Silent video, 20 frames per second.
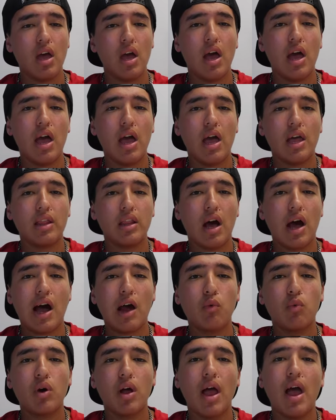and I
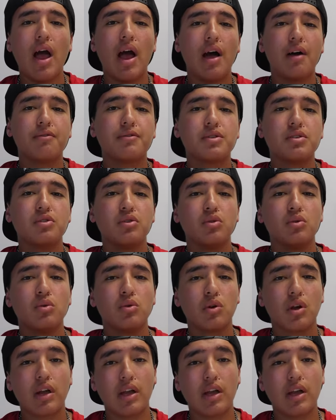would have to